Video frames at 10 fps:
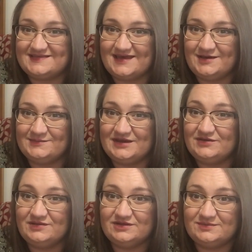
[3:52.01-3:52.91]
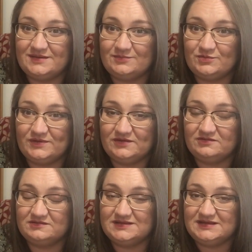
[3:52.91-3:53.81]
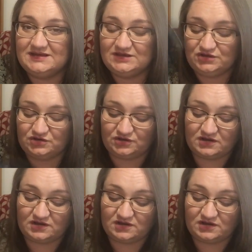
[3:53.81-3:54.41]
I know a lot of people will, you know,